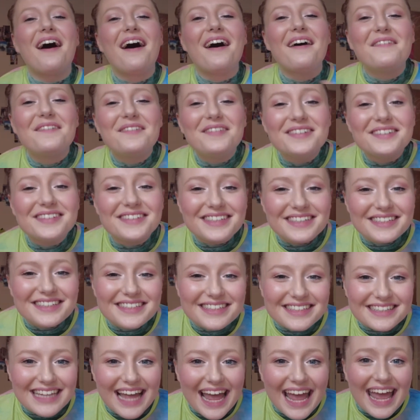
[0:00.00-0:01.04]
I want to
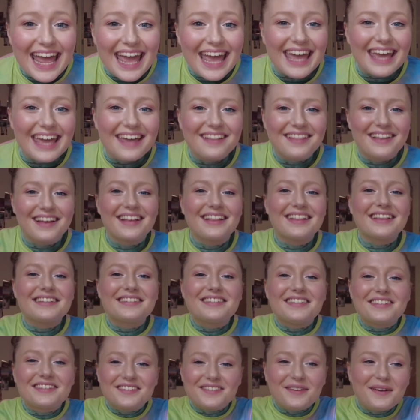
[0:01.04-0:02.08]
stay, like,
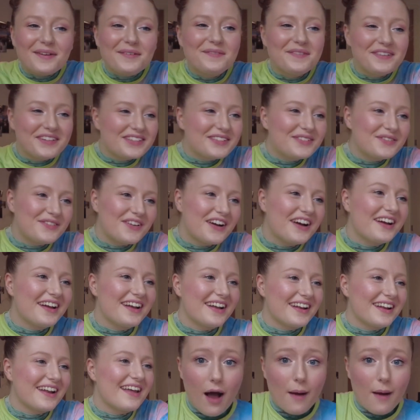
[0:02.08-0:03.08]
this is so much fun.